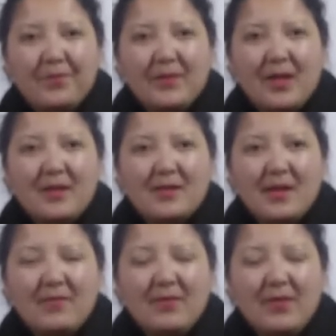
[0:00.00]
That
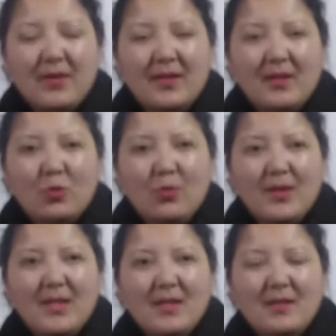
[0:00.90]

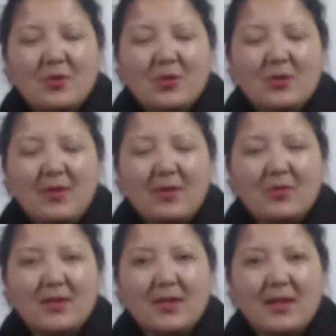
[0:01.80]
nobody. She's trying to
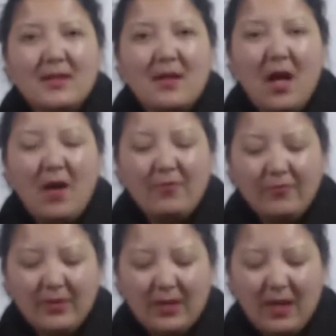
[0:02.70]
say that half of
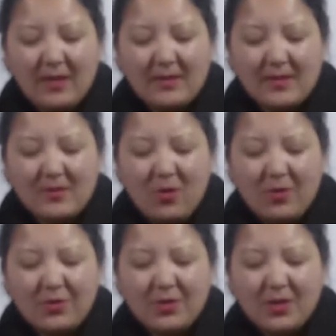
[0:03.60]
the class does
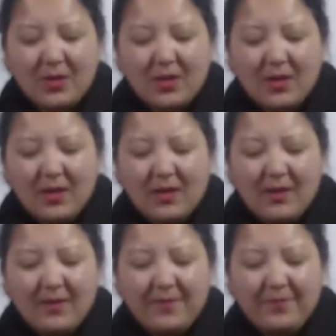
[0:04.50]
not,
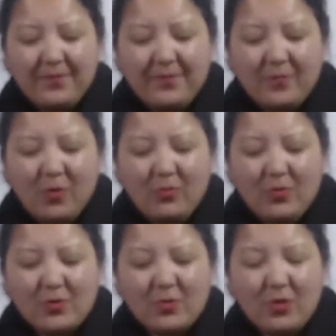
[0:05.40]

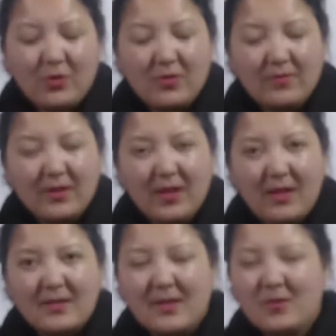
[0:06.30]
almost quarter of the
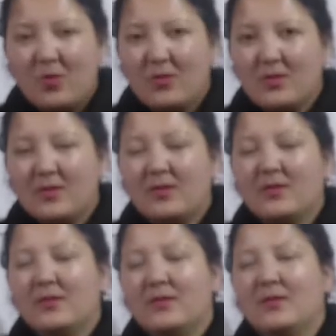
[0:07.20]
class does not
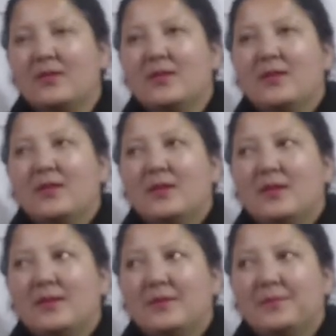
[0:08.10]

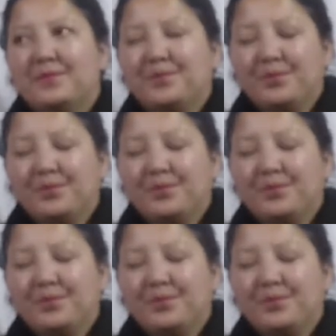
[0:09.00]
um,